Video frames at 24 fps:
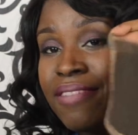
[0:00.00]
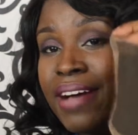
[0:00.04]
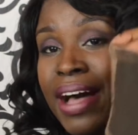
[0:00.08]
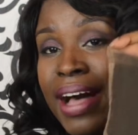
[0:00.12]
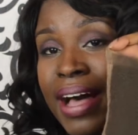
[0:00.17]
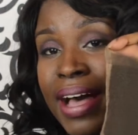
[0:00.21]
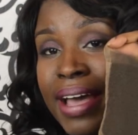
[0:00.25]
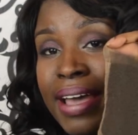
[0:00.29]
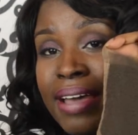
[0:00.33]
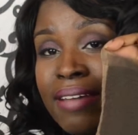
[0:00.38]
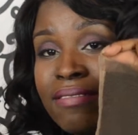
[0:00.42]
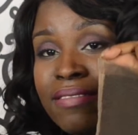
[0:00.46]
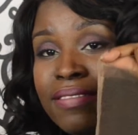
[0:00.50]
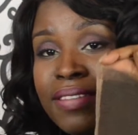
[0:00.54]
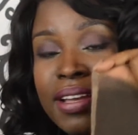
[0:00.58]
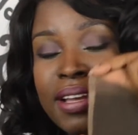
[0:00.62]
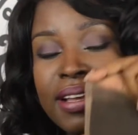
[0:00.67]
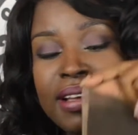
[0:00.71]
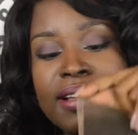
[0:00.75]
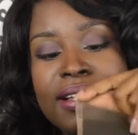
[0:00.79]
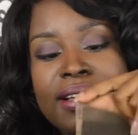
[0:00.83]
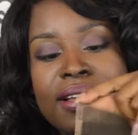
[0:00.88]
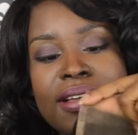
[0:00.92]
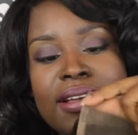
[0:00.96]
5,
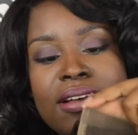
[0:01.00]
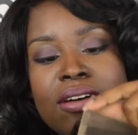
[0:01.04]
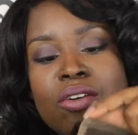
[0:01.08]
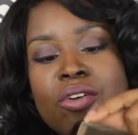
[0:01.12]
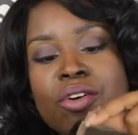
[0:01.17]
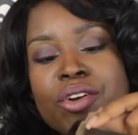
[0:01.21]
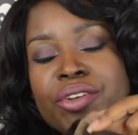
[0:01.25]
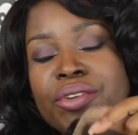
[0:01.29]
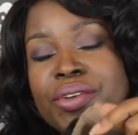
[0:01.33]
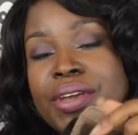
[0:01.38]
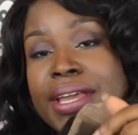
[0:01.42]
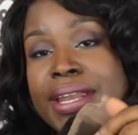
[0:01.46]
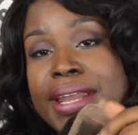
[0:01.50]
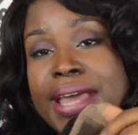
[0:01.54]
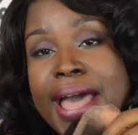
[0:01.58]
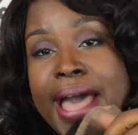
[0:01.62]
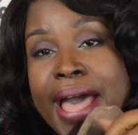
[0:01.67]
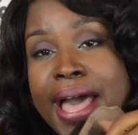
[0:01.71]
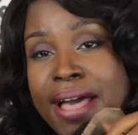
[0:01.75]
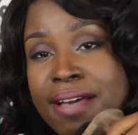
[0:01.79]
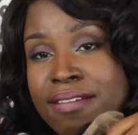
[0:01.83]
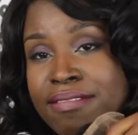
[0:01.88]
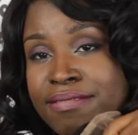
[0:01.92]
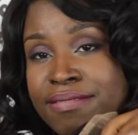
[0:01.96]
or you can
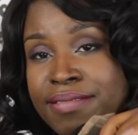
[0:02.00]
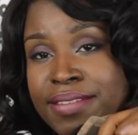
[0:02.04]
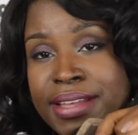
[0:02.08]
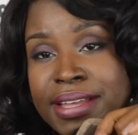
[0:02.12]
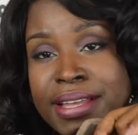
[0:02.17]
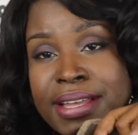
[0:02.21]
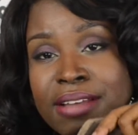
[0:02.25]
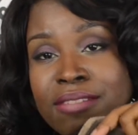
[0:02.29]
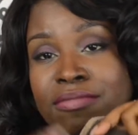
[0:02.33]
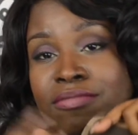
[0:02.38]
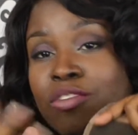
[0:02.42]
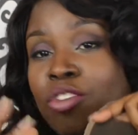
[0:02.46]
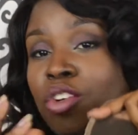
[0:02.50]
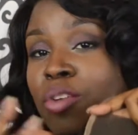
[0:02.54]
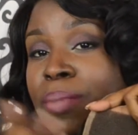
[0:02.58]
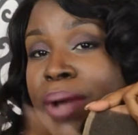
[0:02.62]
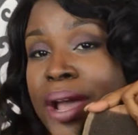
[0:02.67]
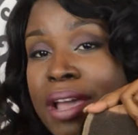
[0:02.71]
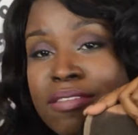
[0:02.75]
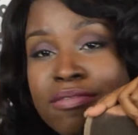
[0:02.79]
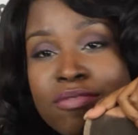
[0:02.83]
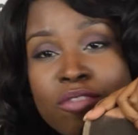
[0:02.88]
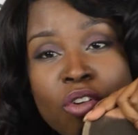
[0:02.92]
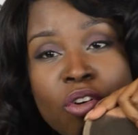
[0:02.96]
have 4
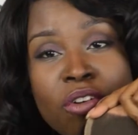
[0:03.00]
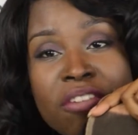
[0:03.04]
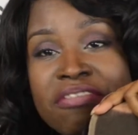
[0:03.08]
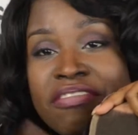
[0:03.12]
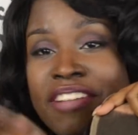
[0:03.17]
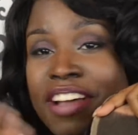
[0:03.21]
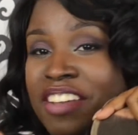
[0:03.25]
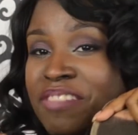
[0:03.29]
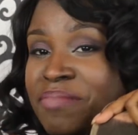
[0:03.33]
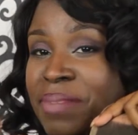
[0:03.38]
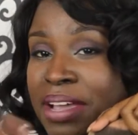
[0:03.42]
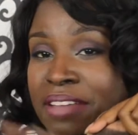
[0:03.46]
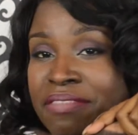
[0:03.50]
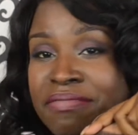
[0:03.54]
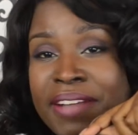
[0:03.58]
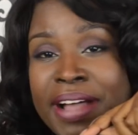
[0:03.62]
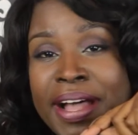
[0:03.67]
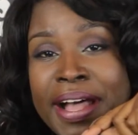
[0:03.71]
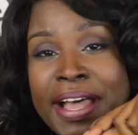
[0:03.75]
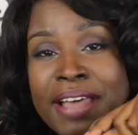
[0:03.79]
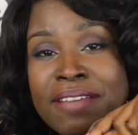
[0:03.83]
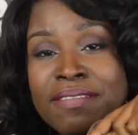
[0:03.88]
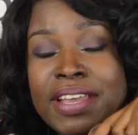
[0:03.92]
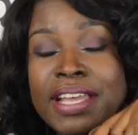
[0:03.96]
by 4, 5 by
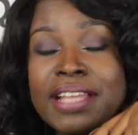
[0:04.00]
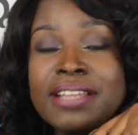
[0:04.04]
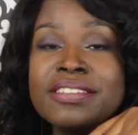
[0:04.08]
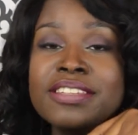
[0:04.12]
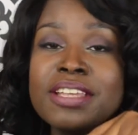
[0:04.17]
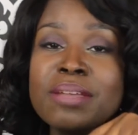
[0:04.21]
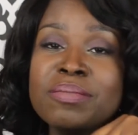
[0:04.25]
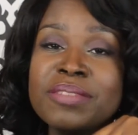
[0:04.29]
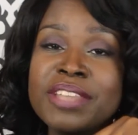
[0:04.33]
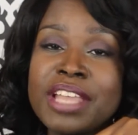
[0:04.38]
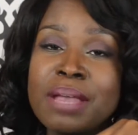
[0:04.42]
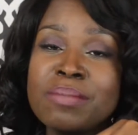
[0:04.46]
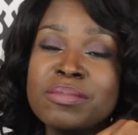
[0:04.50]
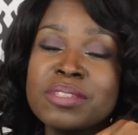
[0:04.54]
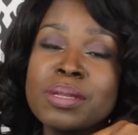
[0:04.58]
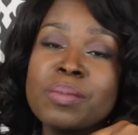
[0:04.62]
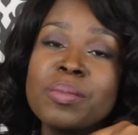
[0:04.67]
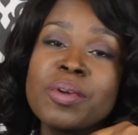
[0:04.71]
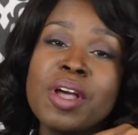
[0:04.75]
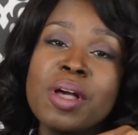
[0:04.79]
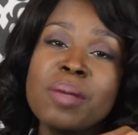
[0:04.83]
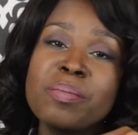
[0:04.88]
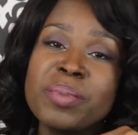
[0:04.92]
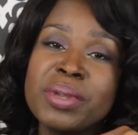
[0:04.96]
5, and sometimes
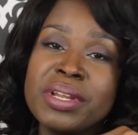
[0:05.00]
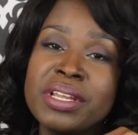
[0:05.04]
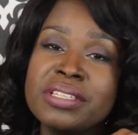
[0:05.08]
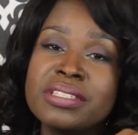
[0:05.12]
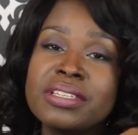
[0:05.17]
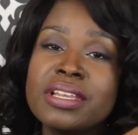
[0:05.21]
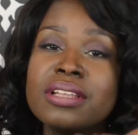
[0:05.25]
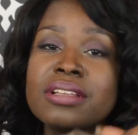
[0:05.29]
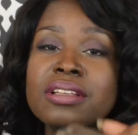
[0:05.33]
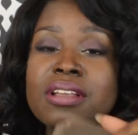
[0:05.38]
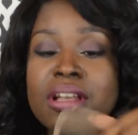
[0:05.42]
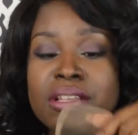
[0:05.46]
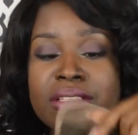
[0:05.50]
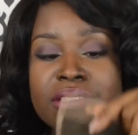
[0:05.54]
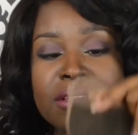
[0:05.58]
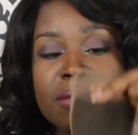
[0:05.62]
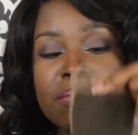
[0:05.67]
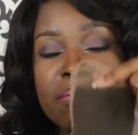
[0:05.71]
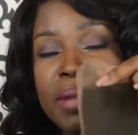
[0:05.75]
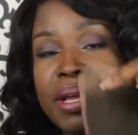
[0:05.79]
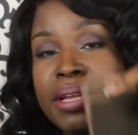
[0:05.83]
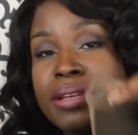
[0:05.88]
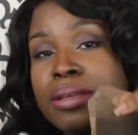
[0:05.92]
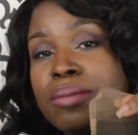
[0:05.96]
some companies can
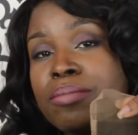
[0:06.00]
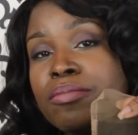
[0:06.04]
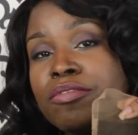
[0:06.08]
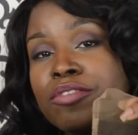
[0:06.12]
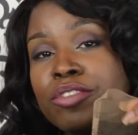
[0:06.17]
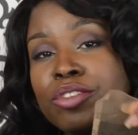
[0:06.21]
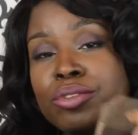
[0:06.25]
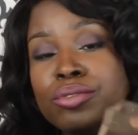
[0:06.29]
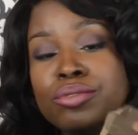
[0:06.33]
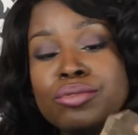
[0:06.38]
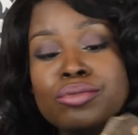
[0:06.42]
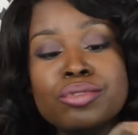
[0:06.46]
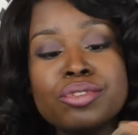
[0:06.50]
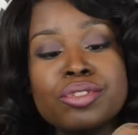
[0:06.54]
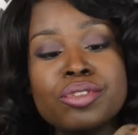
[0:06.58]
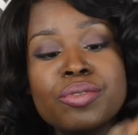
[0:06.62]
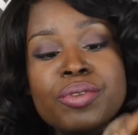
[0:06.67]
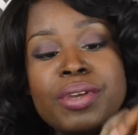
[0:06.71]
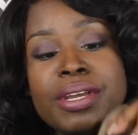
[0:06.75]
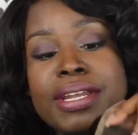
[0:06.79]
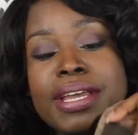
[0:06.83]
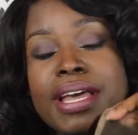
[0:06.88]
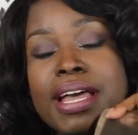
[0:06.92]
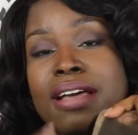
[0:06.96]
custom make them for you so
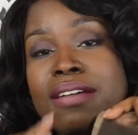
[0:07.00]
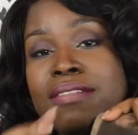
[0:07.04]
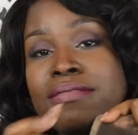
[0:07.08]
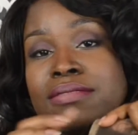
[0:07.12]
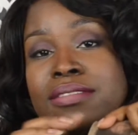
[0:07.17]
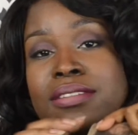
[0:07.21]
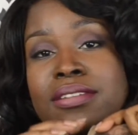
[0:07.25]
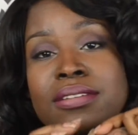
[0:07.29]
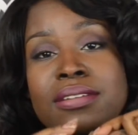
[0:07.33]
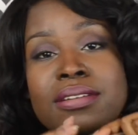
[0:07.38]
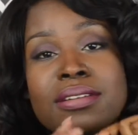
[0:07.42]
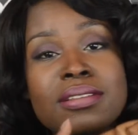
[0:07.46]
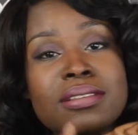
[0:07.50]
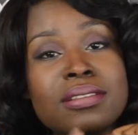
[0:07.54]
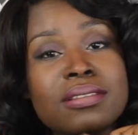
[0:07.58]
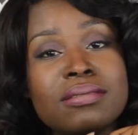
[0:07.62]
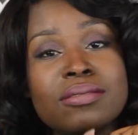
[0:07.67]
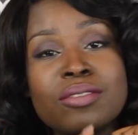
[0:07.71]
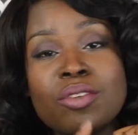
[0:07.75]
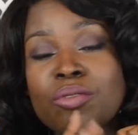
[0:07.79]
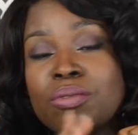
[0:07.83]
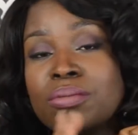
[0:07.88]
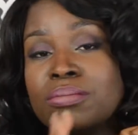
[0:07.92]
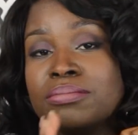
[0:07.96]
you can have the
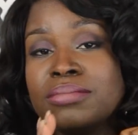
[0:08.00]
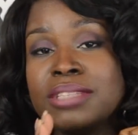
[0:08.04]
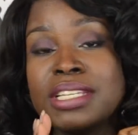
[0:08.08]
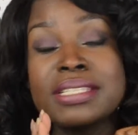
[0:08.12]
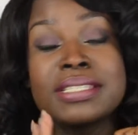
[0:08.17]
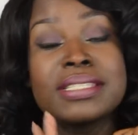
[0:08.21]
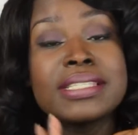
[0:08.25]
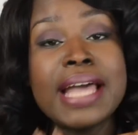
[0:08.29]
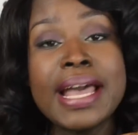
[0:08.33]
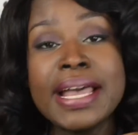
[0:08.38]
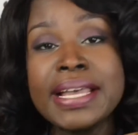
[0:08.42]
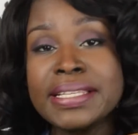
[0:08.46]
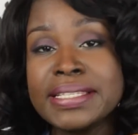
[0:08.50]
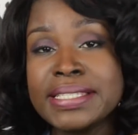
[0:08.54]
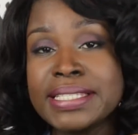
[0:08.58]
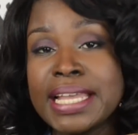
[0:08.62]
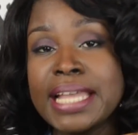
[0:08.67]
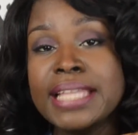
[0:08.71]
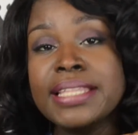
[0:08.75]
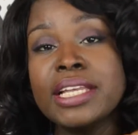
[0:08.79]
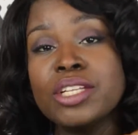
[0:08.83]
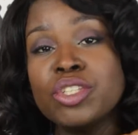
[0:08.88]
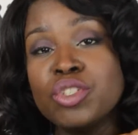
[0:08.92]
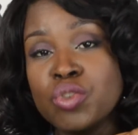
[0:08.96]
size
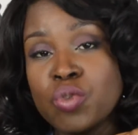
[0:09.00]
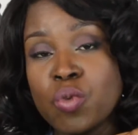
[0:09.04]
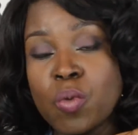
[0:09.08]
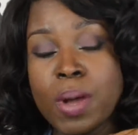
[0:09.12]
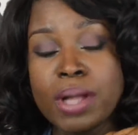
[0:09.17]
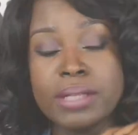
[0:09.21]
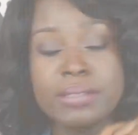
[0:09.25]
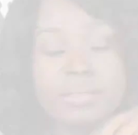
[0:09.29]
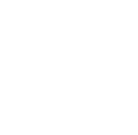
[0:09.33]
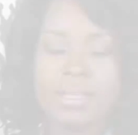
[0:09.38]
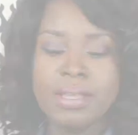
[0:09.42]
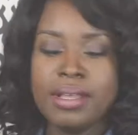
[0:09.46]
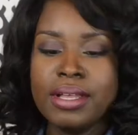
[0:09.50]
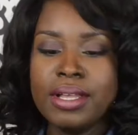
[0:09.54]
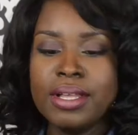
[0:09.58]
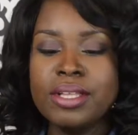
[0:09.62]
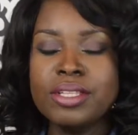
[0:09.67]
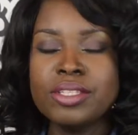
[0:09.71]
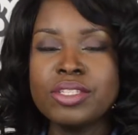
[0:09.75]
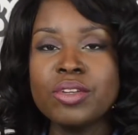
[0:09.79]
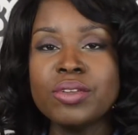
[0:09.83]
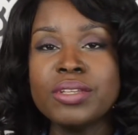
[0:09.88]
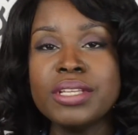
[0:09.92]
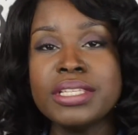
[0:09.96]
that you want.
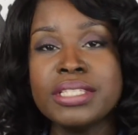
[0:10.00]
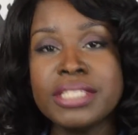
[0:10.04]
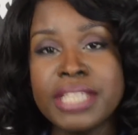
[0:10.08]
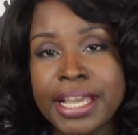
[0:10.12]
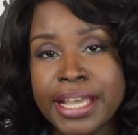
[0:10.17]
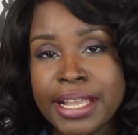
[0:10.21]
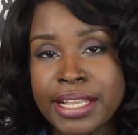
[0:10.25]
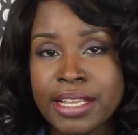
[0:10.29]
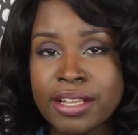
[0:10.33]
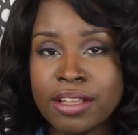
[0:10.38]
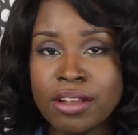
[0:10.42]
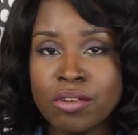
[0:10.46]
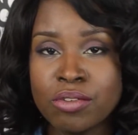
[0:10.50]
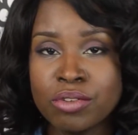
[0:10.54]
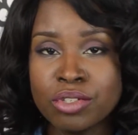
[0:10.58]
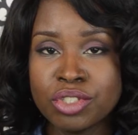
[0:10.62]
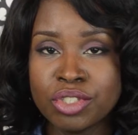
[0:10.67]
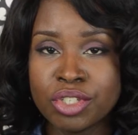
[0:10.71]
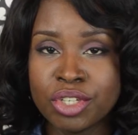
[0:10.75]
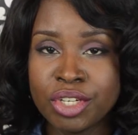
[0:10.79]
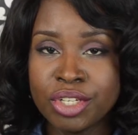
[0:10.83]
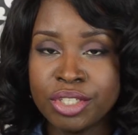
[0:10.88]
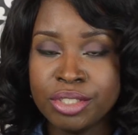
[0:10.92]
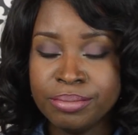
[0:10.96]
So the second
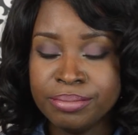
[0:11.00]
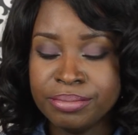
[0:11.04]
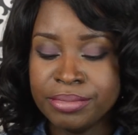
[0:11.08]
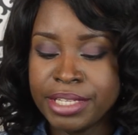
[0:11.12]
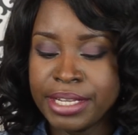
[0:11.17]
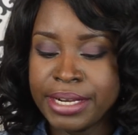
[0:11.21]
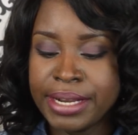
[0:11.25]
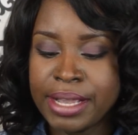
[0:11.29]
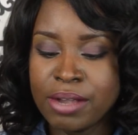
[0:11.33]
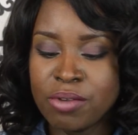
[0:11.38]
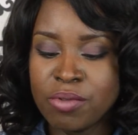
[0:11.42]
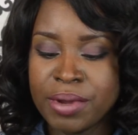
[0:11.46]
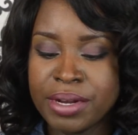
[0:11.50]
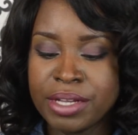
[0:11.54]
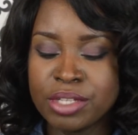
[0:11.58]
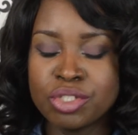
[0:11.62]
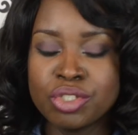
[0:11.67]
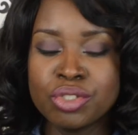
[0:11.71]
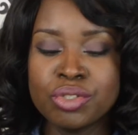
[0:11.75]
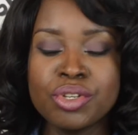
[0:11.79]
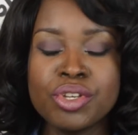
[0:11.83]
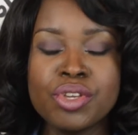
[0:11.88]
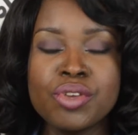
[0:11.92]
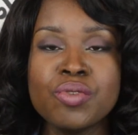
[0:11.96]
closure that I want to
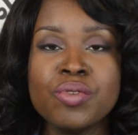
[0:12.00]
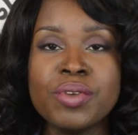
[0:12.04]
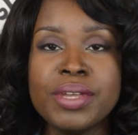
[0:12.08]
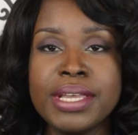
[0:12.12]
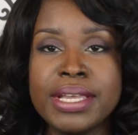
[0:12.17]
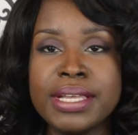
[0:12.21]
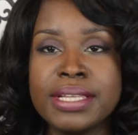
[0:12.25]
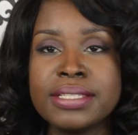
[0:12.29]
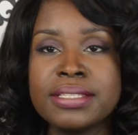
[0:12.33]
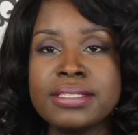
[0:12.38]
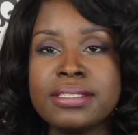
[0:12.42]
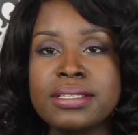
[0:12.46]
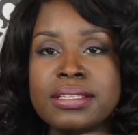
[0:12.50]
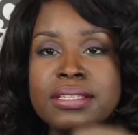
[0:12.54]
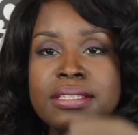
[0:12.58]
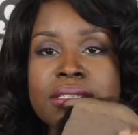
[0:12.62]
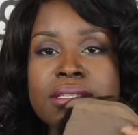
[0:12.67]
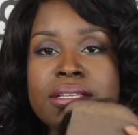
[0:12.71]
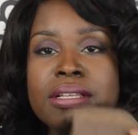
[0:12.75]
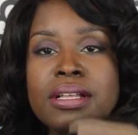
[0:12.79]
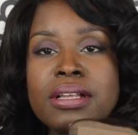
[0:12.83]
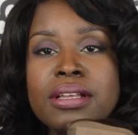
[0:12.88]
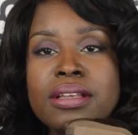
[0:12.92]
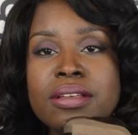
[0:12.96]
show you is the
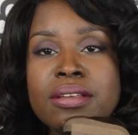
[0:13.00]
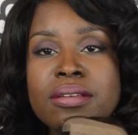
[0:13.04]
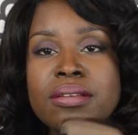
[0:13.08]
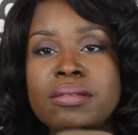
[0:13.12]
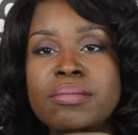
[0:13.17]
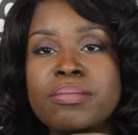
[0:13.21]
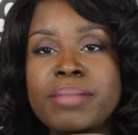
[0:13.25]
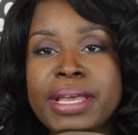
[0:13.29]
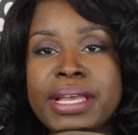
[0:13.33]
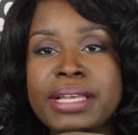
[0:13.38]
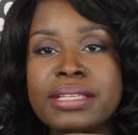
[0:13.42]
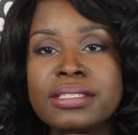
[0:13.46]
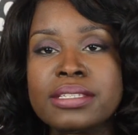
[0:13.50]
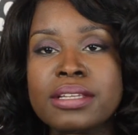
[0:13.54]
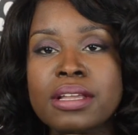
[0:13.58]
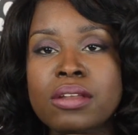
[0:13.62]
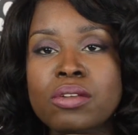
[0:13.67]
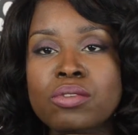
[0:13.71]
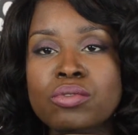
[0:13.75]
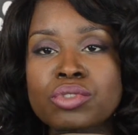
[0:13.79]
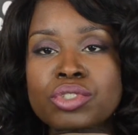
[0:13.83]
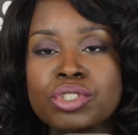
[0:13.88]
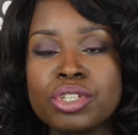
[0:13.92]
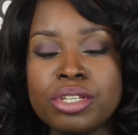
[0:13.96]
silk base
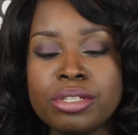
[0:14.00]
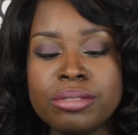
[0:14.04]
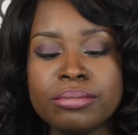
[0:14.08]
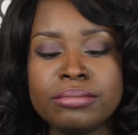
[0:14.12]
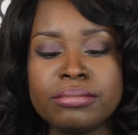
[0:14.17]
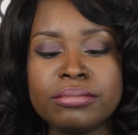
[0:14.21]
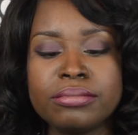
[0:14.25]
closure.